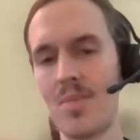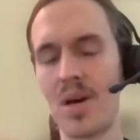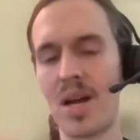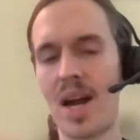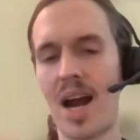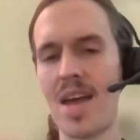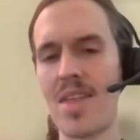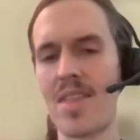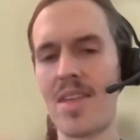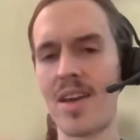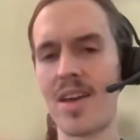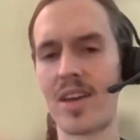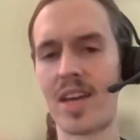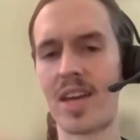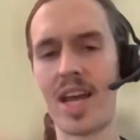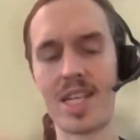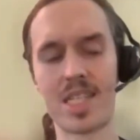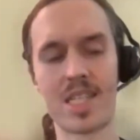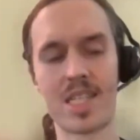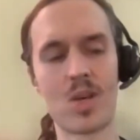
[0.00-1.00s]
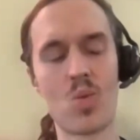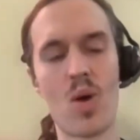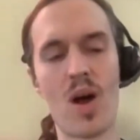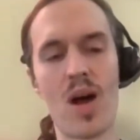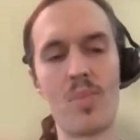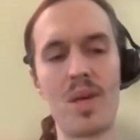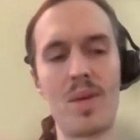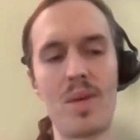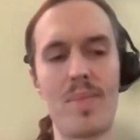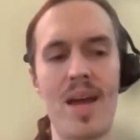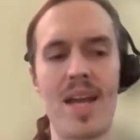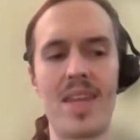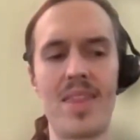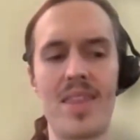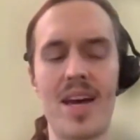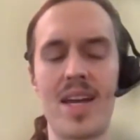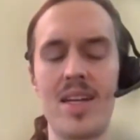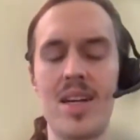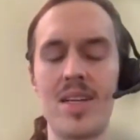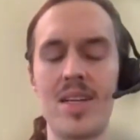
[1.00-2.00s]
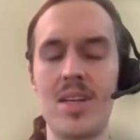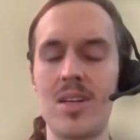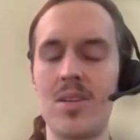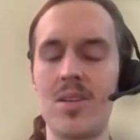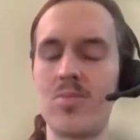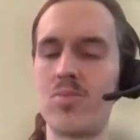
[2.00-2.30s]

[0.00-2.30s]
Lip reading: But I think the case could well be made that